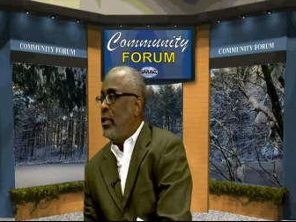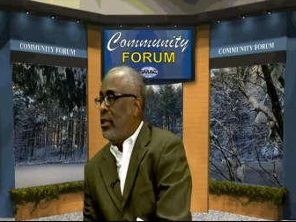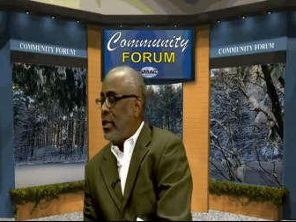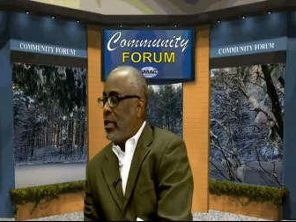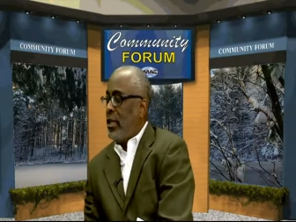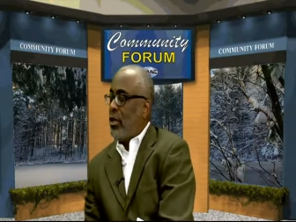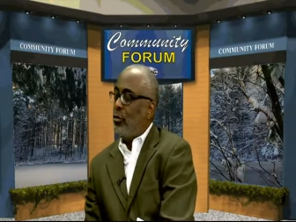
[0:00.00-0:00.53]

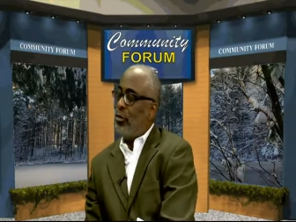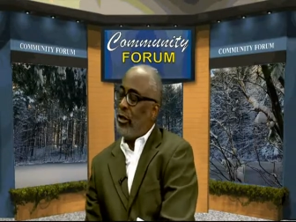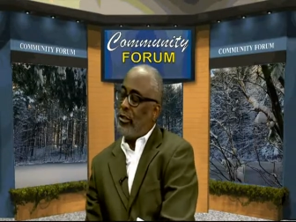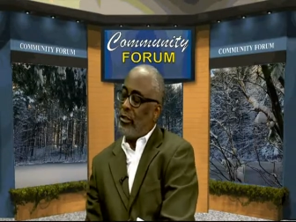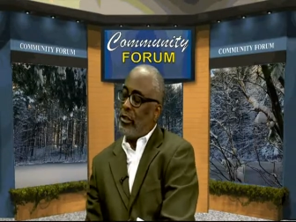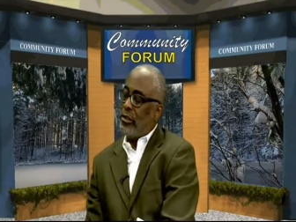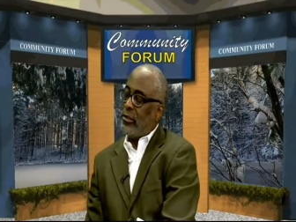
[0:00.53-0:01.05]
in the
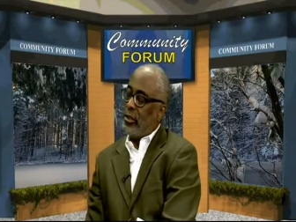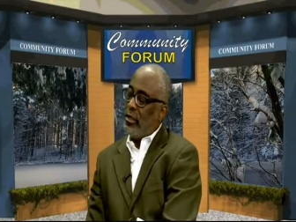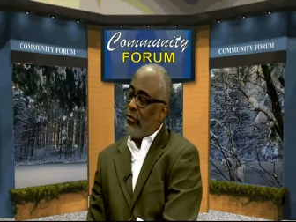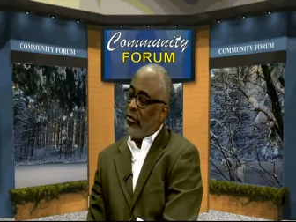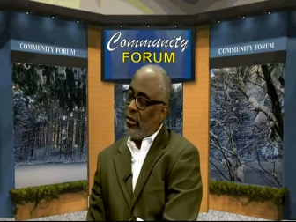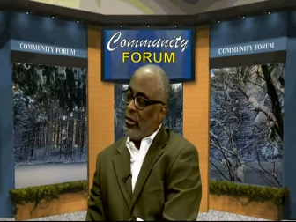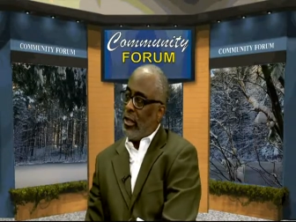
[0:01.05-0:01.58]
presidency of
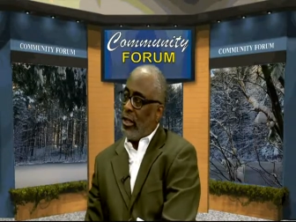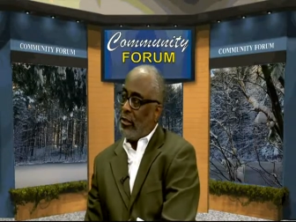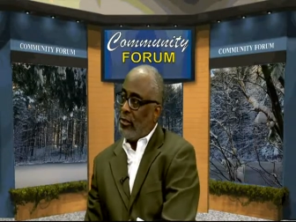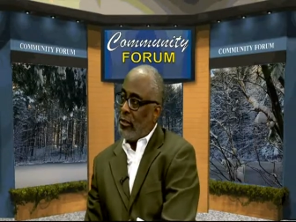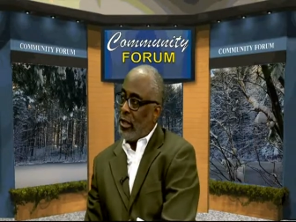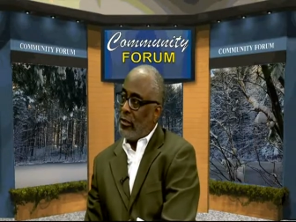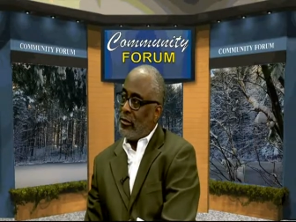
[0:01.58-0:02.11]
the United
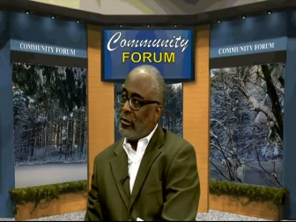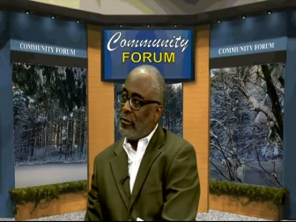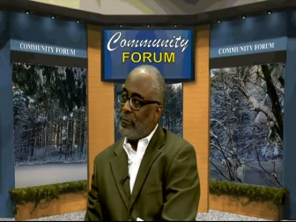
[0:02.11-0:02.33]
States.